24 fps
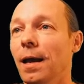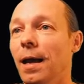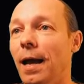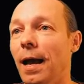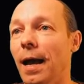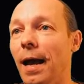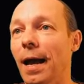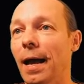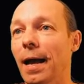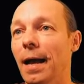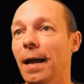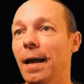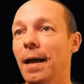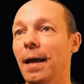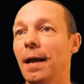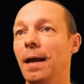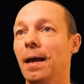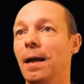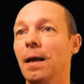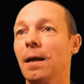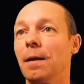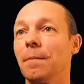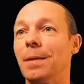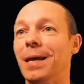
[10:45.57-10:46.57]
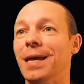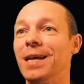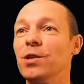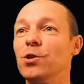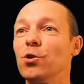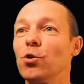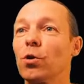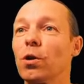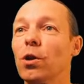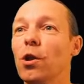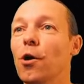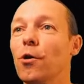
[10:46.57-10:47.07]
Um, in
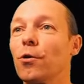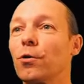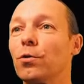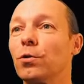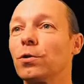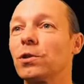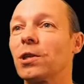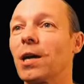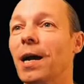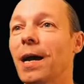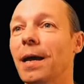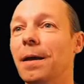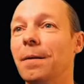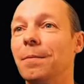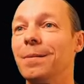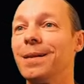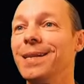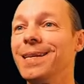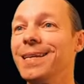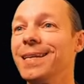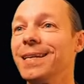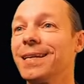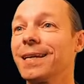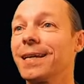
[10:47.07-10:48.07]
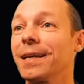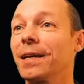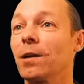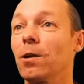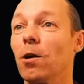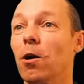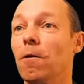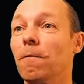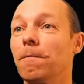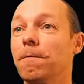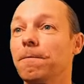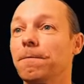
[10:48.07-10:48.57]
your local time, league
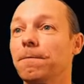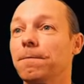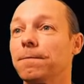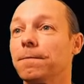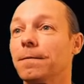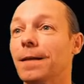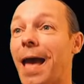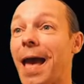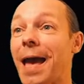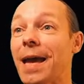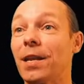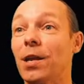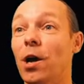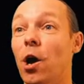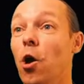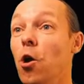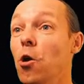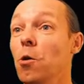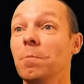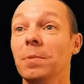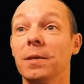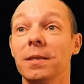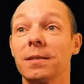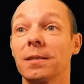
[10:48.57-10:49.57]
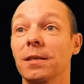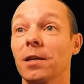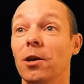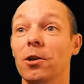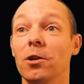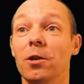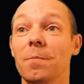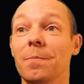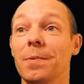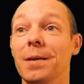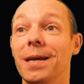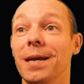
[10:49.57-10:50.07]
kickoff at home is
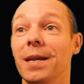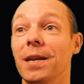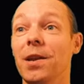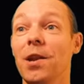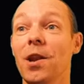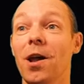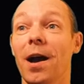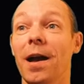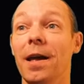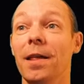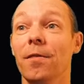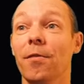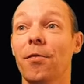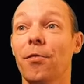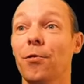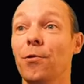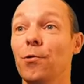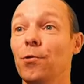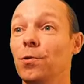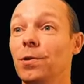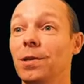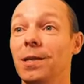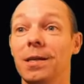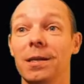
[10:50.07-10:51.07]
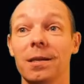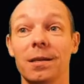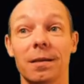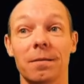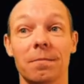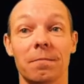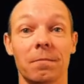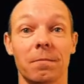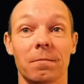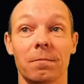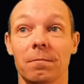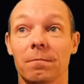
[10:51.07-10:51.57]
going to be at 9.30.
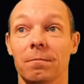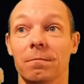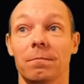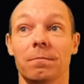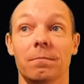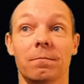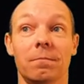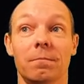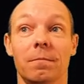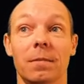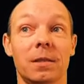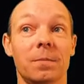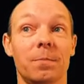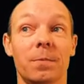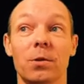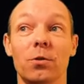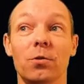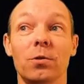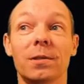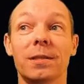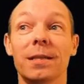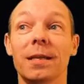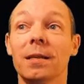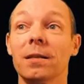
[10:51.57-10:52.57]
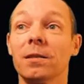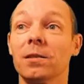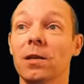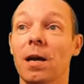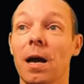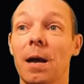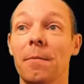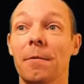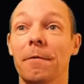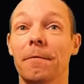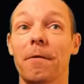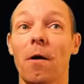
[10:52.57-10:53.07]
Must be New Zealand
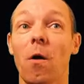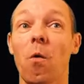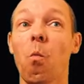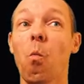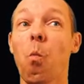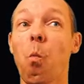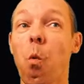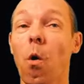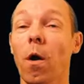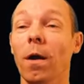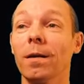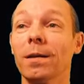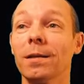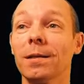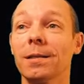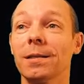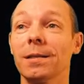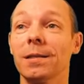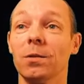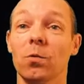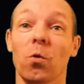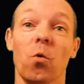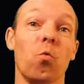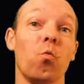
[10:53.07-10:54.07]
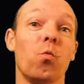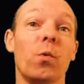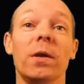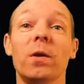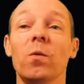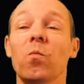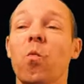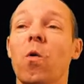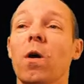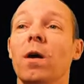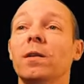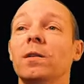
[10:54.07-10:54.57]
time. If I wanted or we
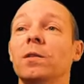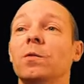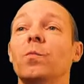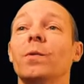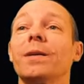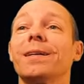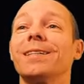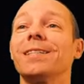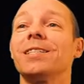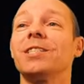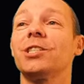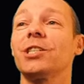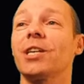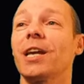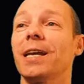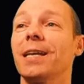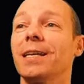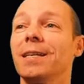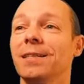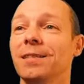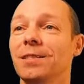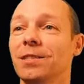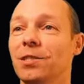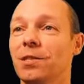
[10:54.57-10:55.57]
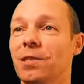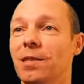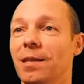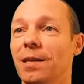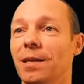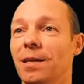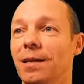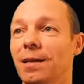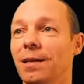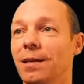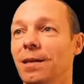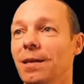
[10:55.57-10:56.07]
wanted, we could change
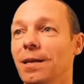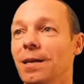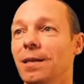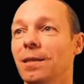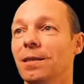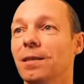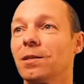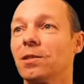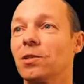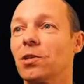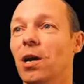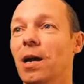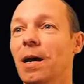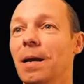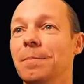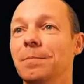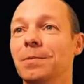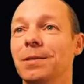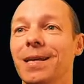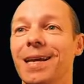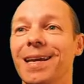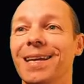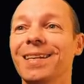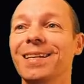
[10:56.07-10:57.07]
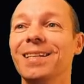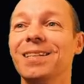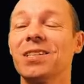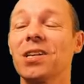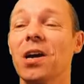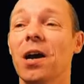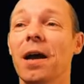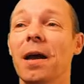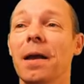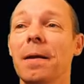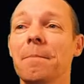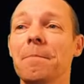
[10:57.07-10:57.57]
the, the time to any
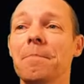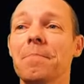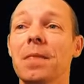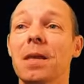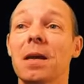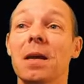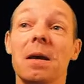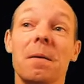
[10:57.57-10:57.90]
time.